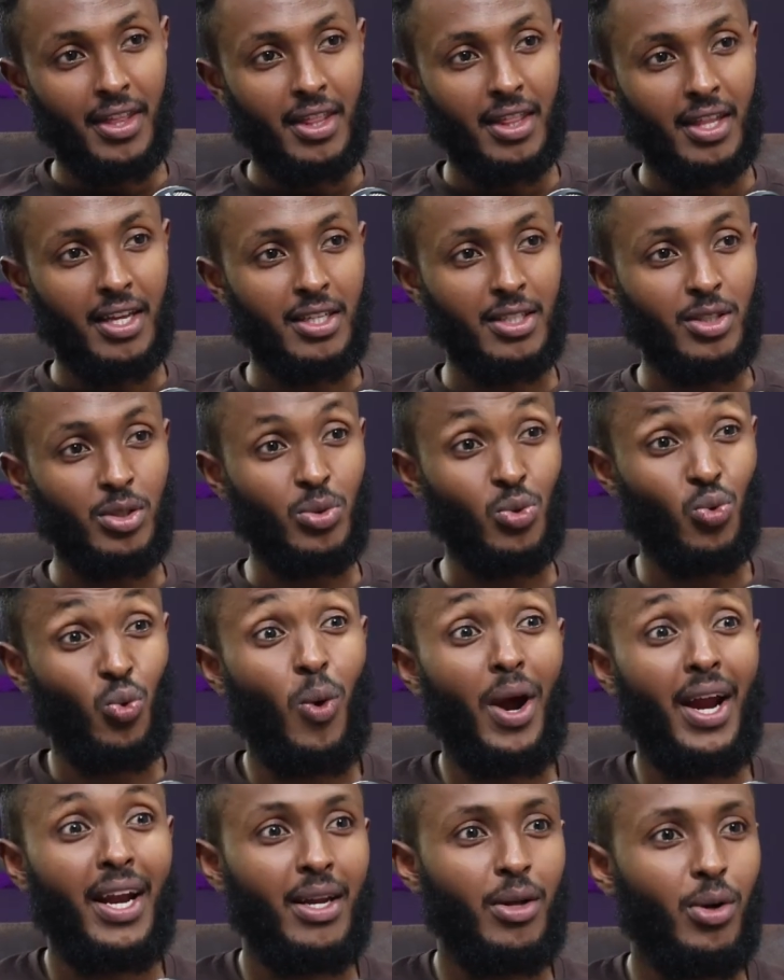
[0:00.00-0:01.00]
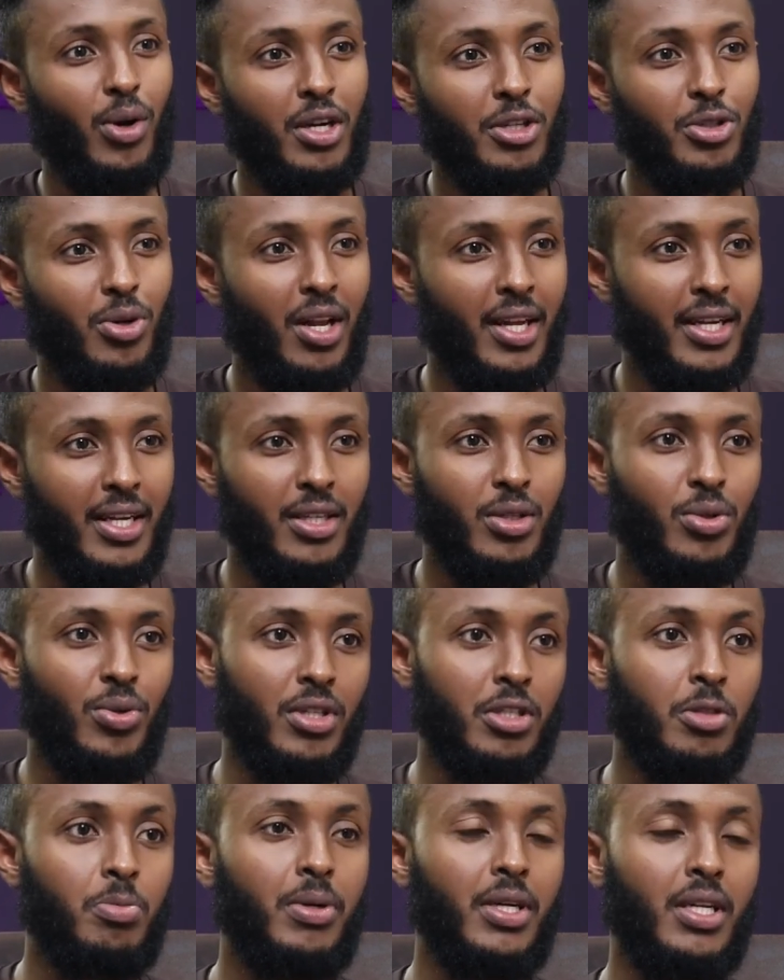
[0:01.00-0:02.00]
That is when you actually get to
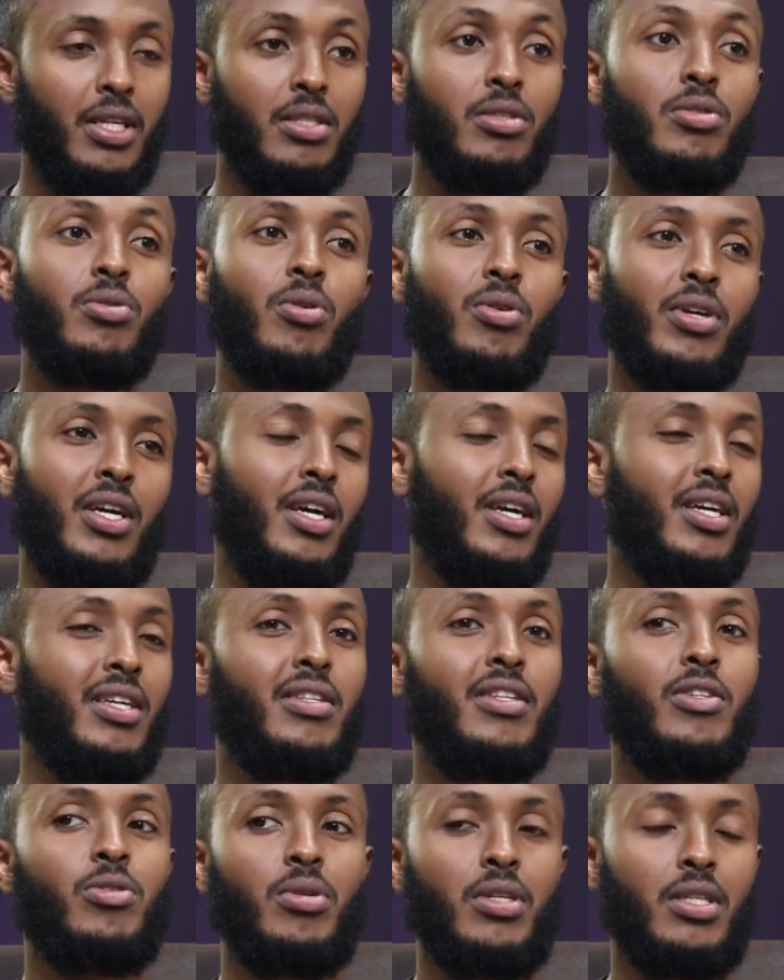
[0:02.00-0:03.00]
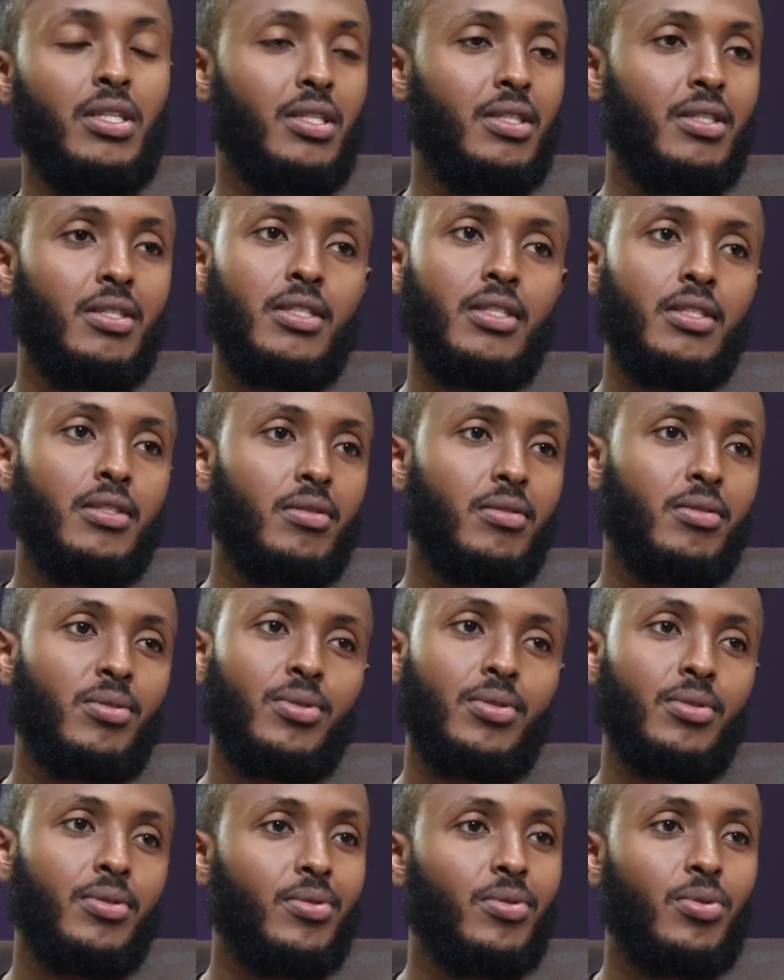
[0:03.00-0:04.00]
experience, okay, this one,
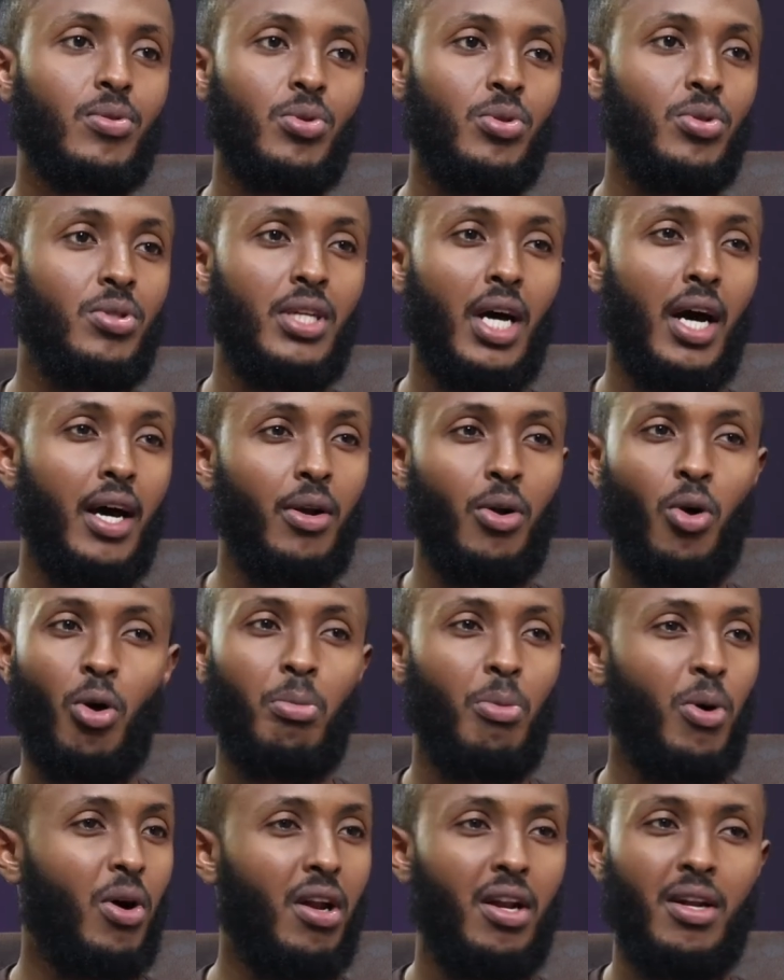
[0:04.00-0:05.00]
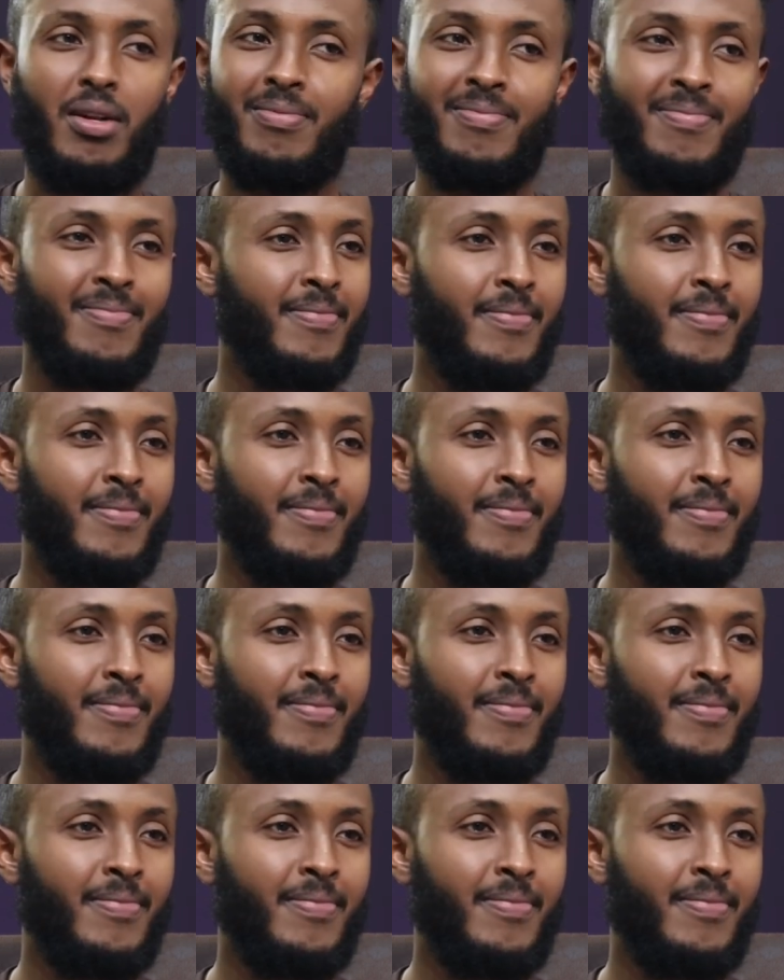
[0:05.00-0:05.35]
kuza normal.